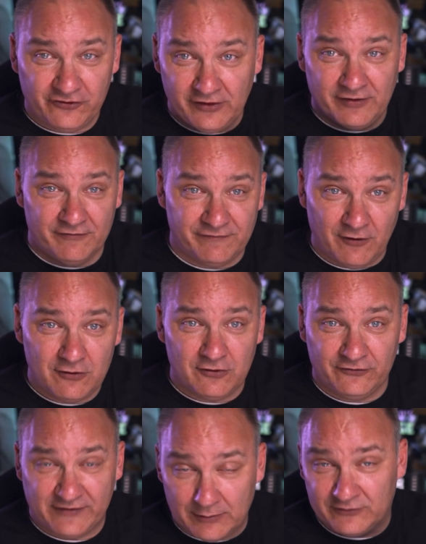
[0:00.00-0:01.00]
in the
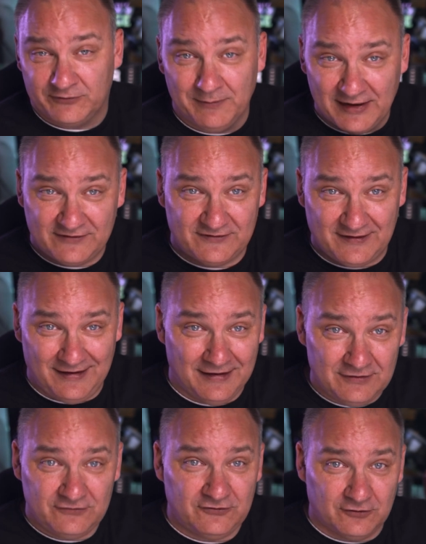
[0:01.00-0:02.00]
vocals that was mixed
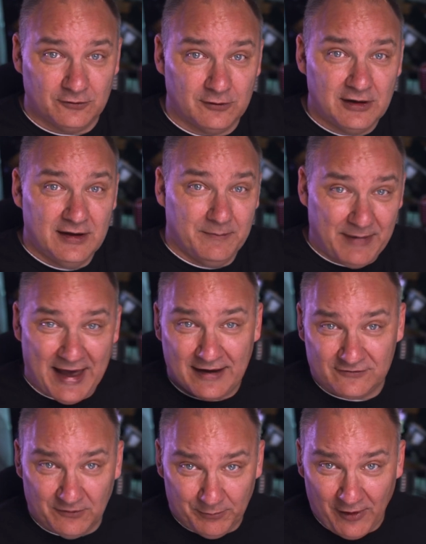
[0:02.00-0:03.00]
into Back
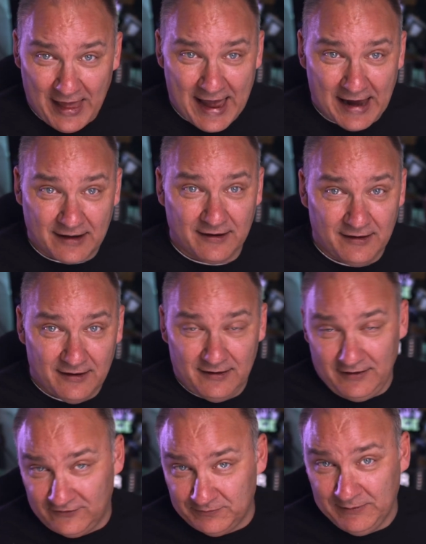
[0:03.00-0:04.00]
to Black
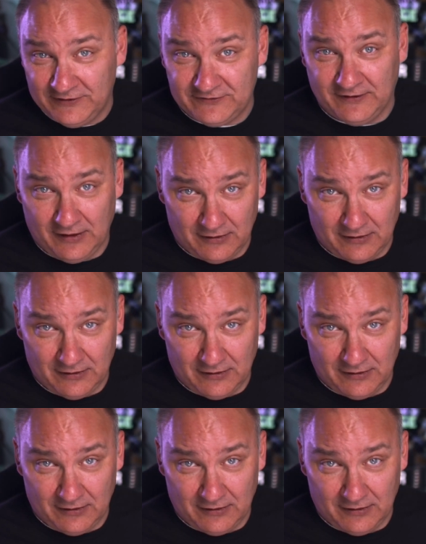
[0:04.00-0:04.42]
is missing.